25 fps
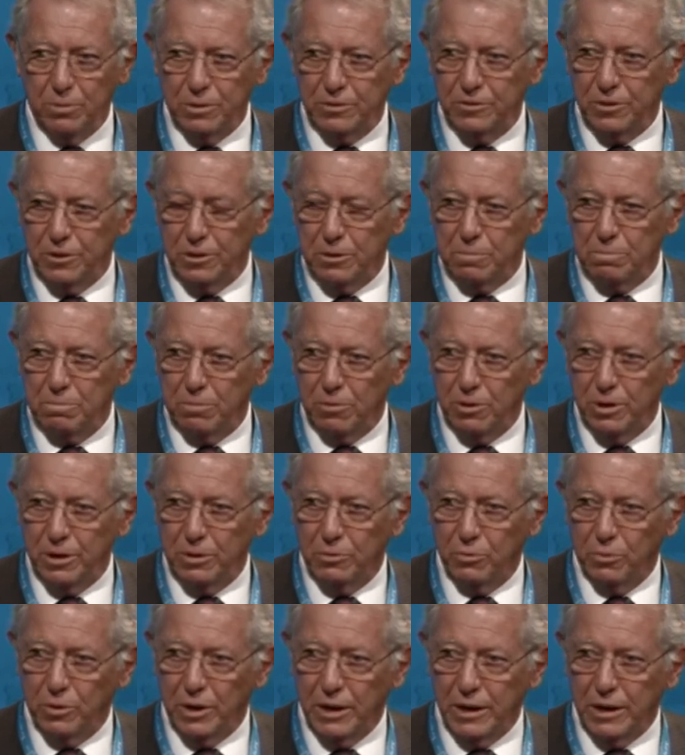to the
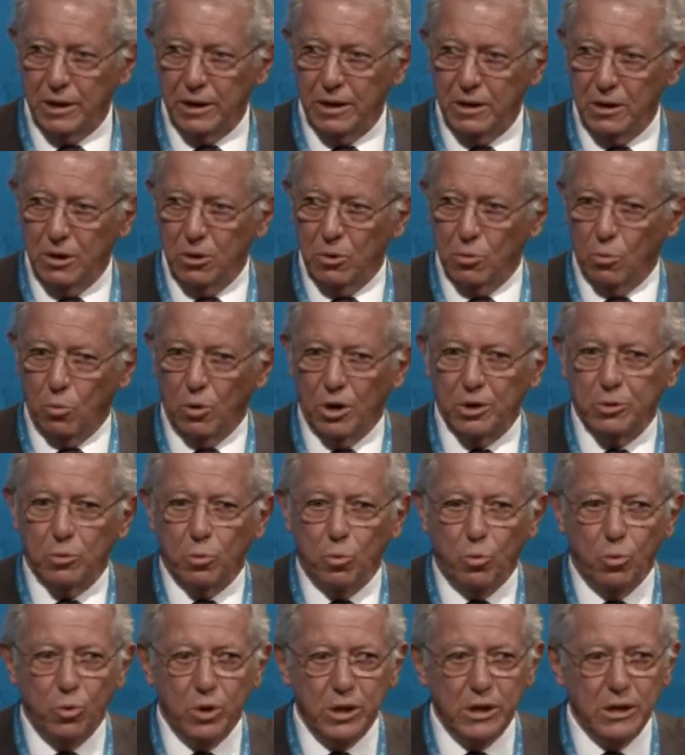point where what
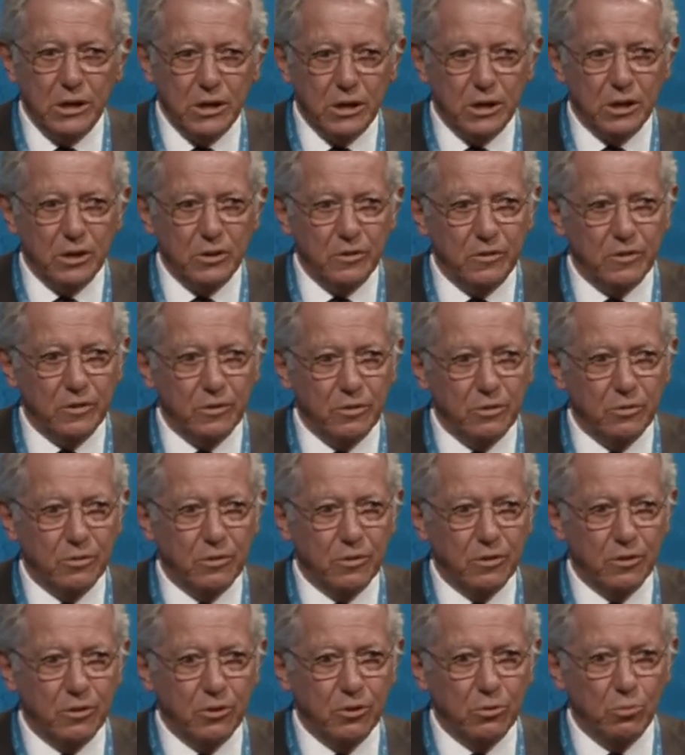we continue
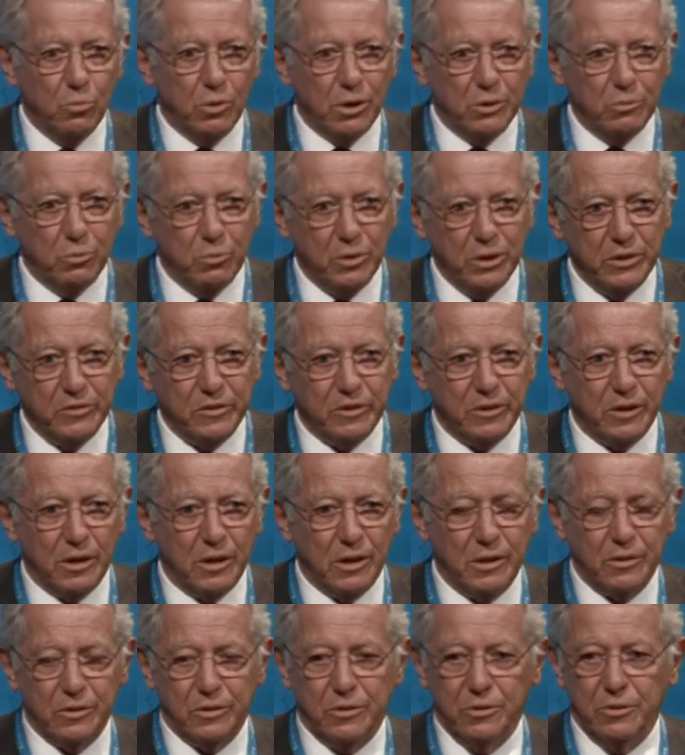to do, what we
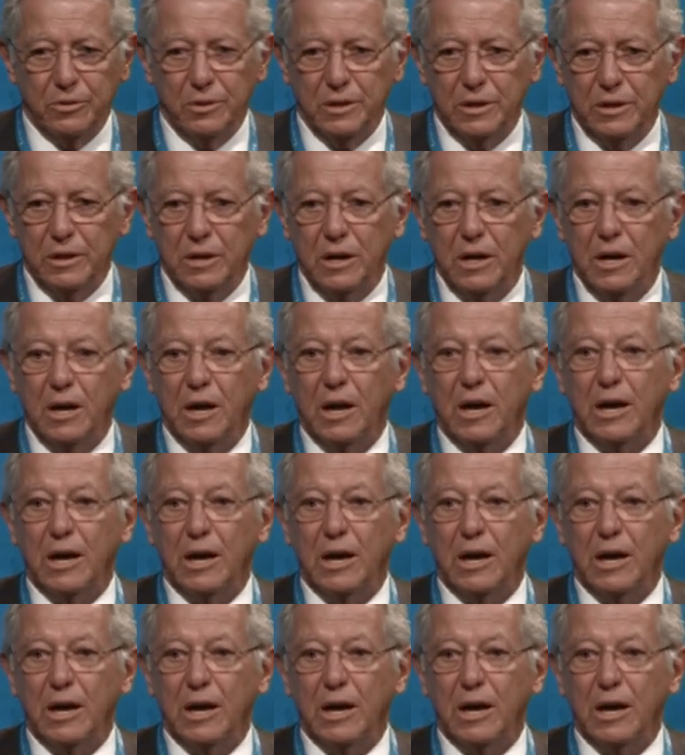start doing,